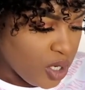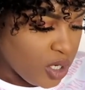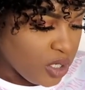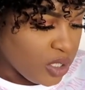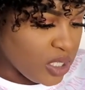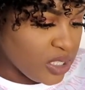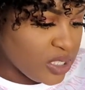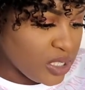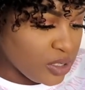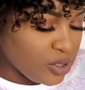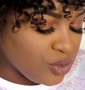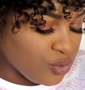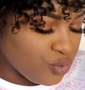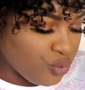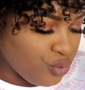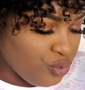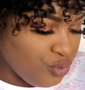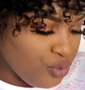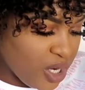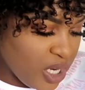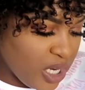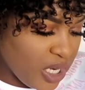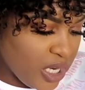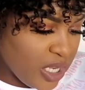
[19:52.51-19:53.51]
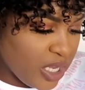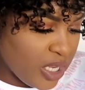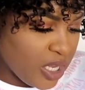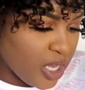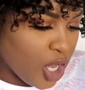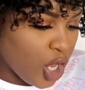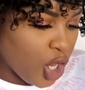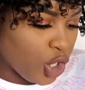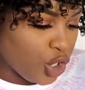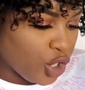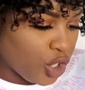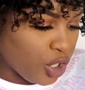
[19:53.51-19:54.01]
This is
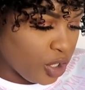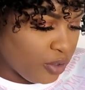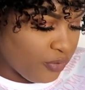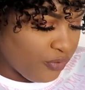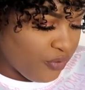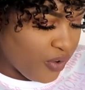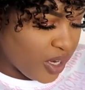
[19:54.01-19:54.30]
really a good